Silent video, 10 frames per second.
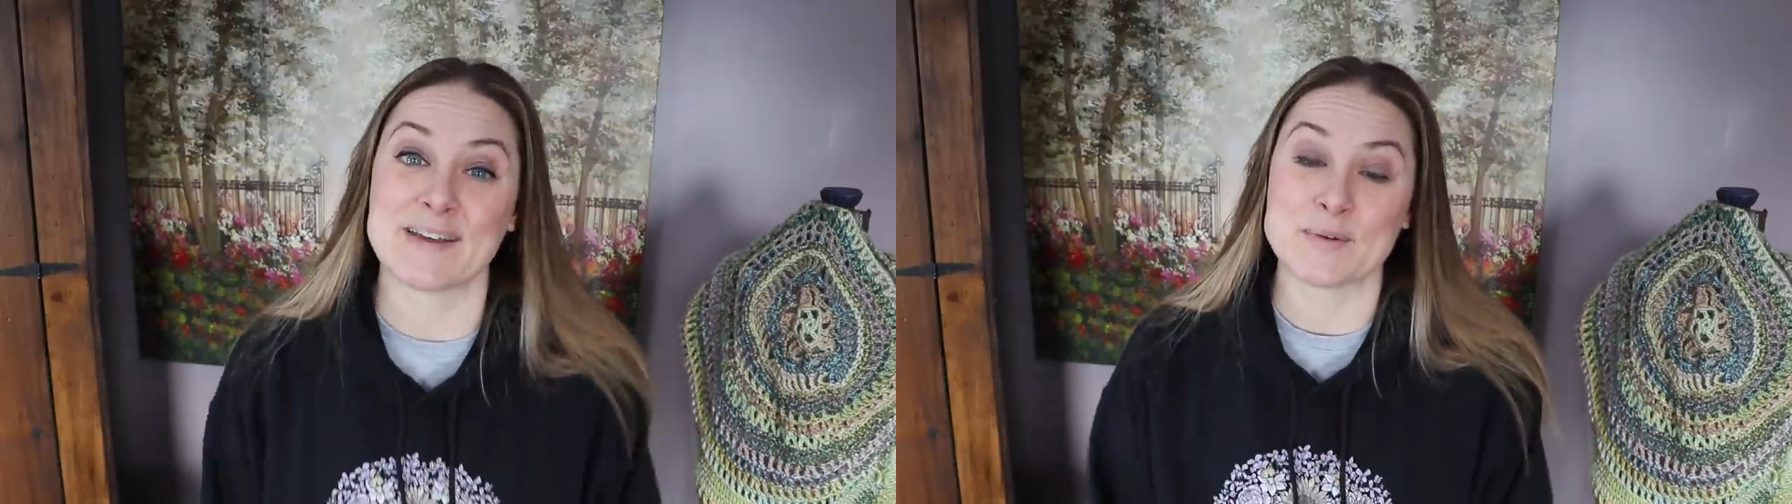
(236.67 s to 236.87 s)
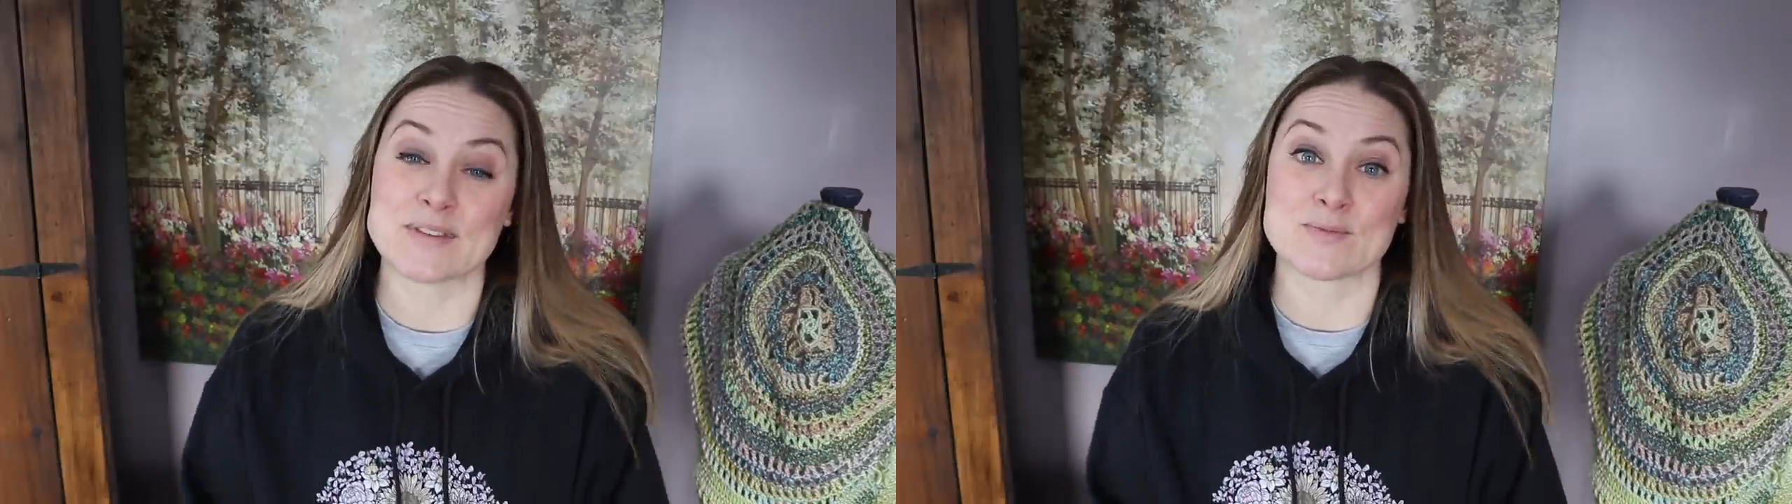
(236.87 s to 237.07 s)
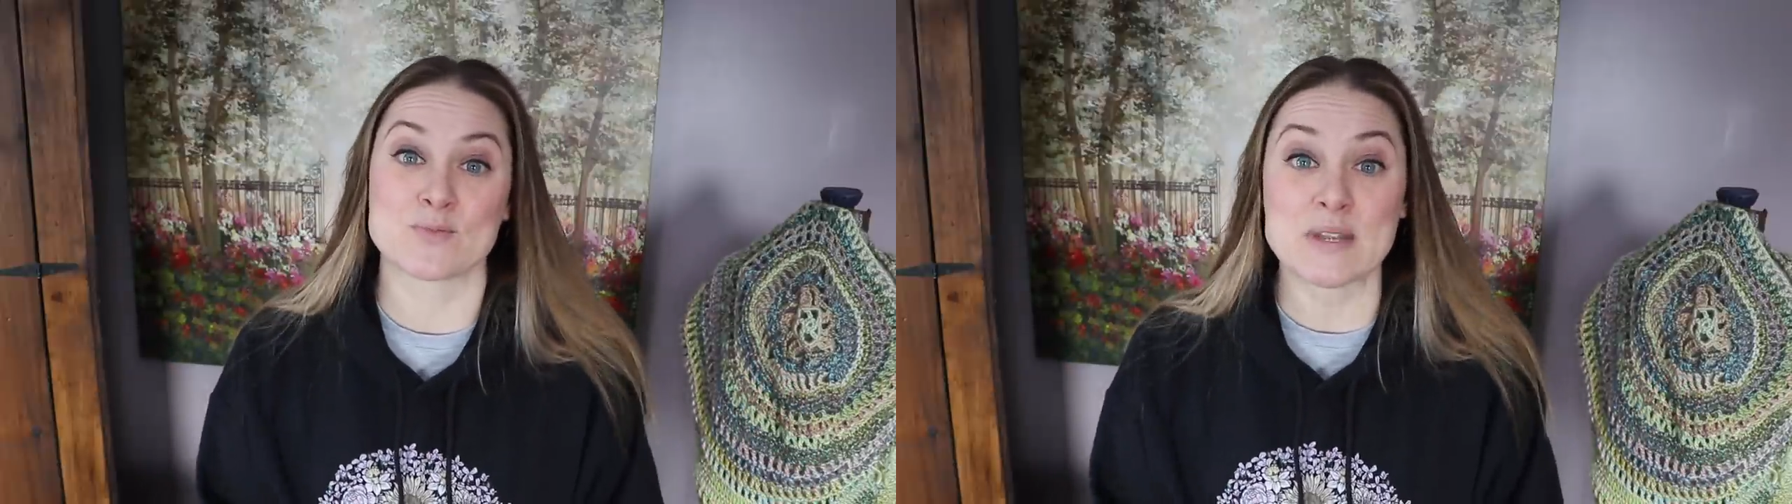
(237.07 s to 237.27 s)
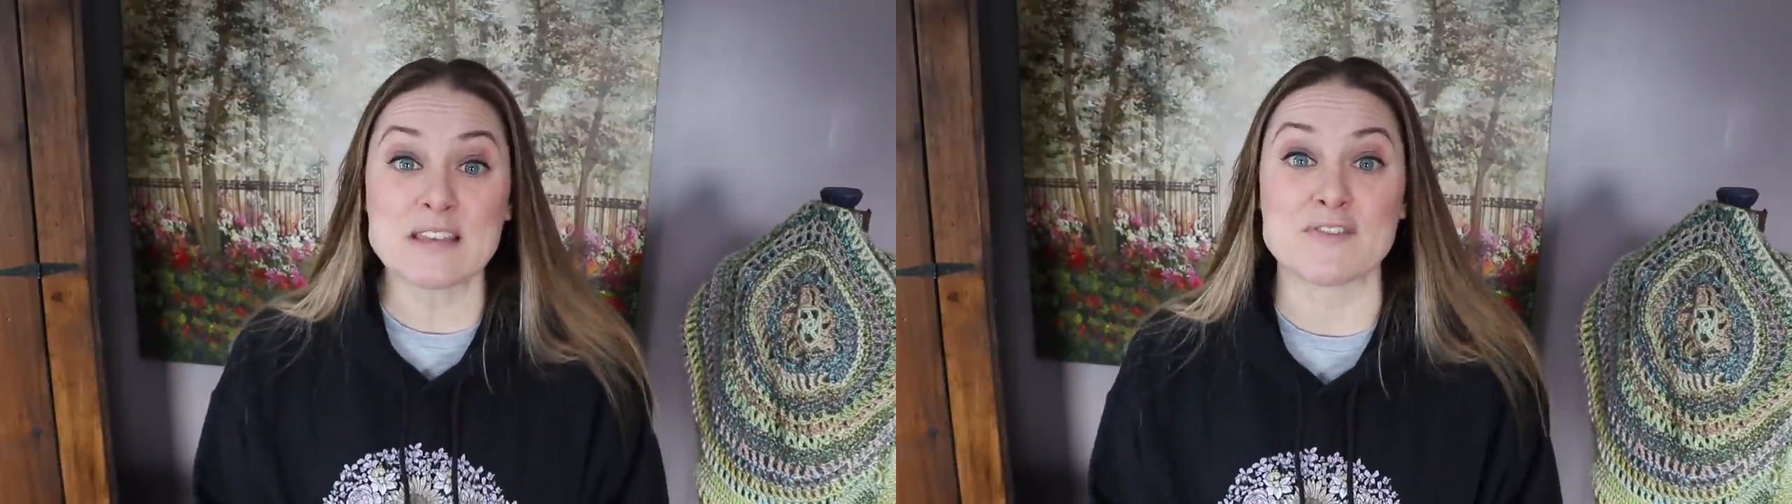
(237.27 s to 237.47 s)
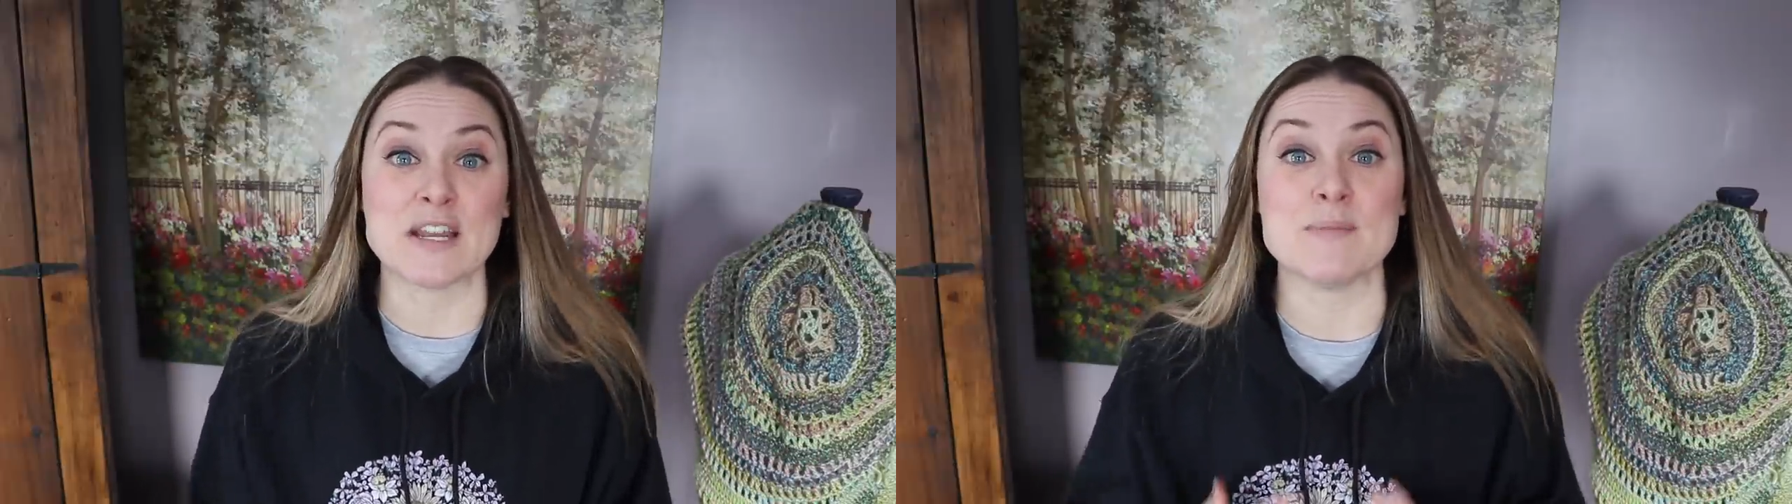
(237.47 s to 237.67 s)
it was
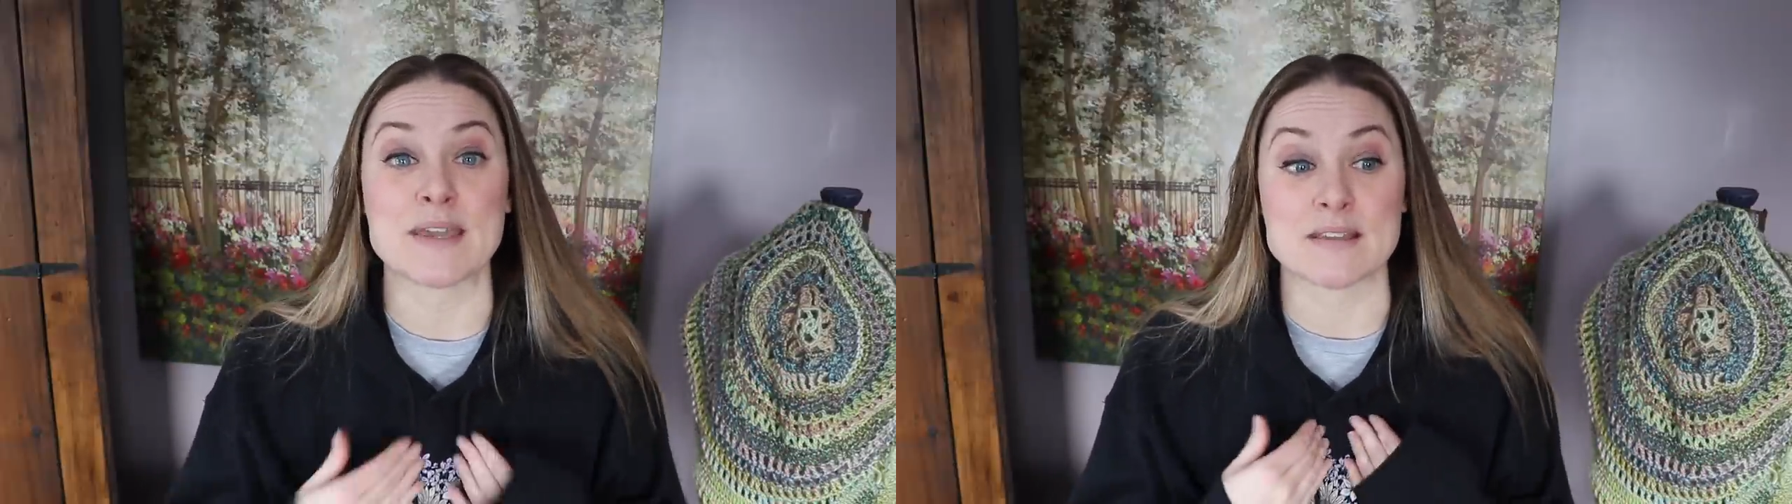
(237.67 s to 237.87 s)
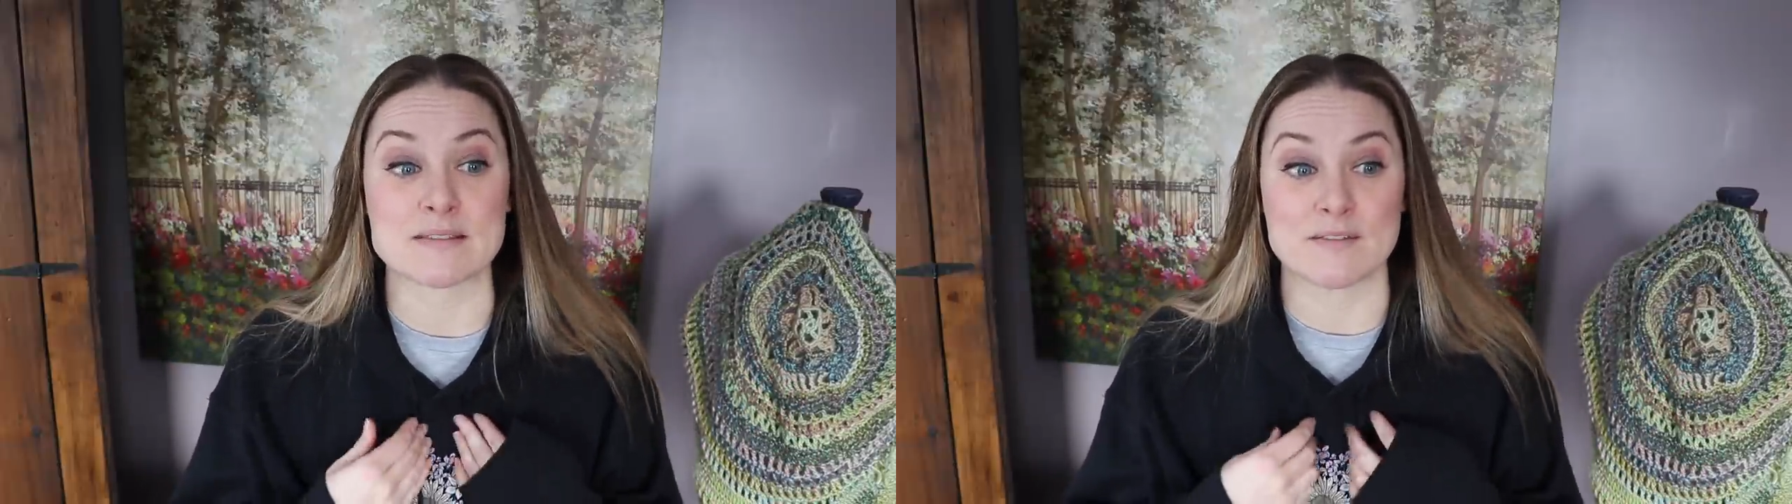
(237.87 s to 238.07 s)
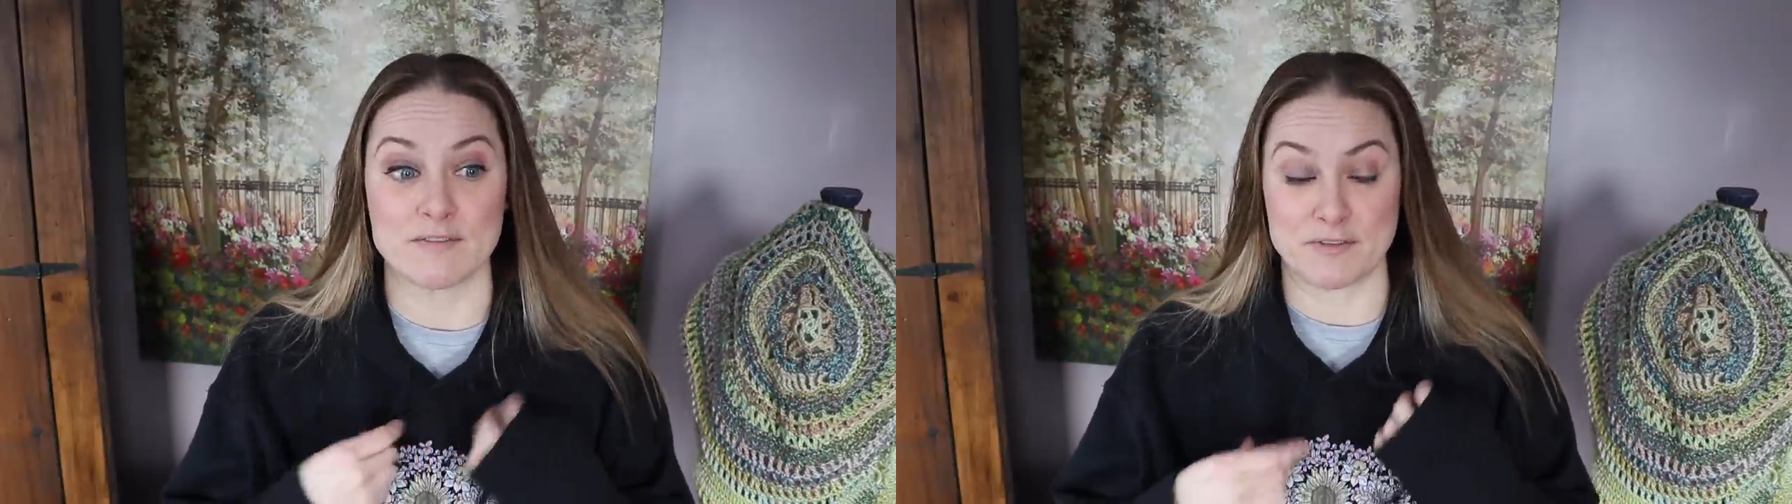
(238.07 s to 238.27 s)
really funny because